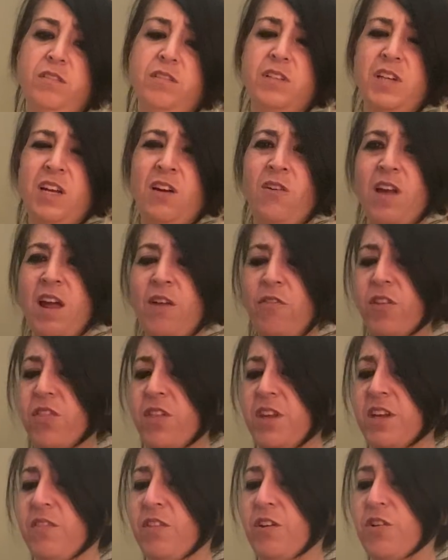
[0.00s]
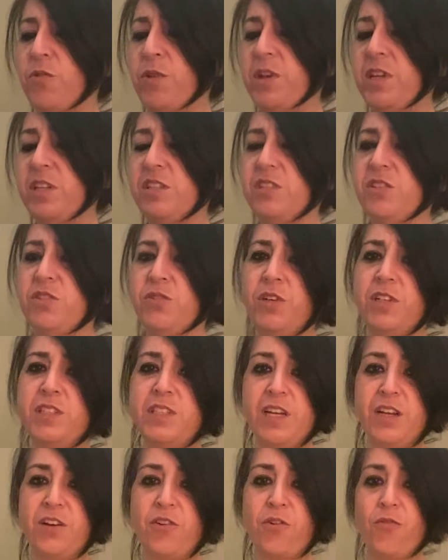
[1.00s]
I don't ever think of the Queen of Swords
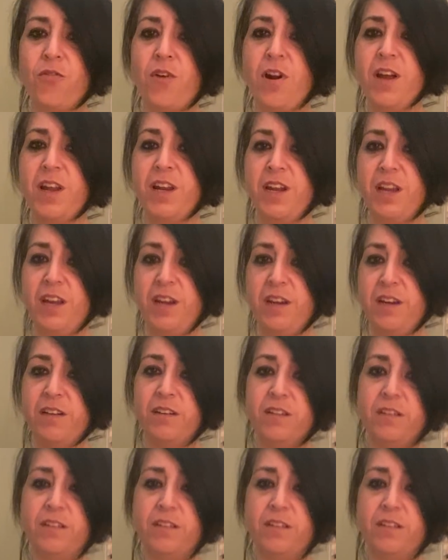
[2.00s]
like crying.